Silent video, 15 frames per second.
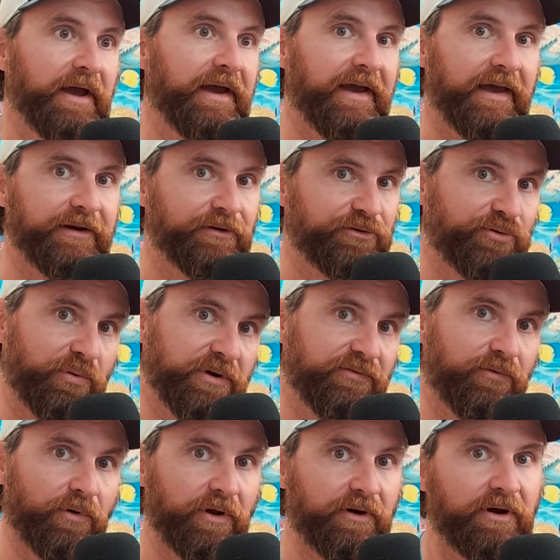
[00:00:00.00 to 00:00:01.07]
and you're
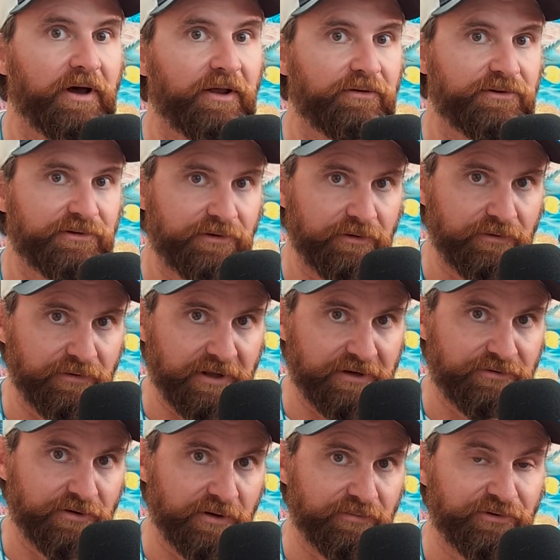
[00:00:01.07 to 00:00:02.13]
$2,400 to do that
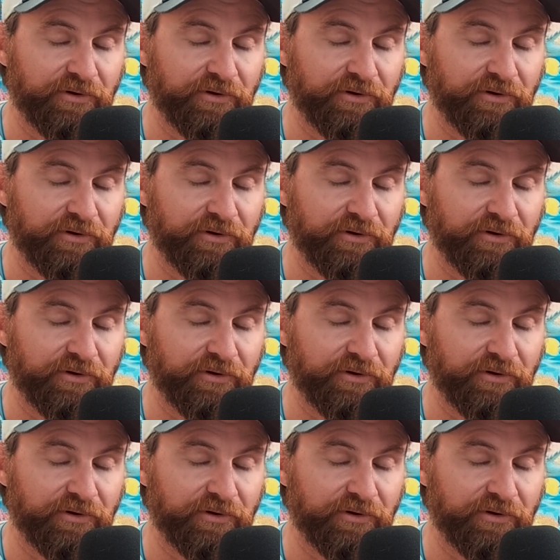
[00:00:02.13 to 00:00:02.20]
trip.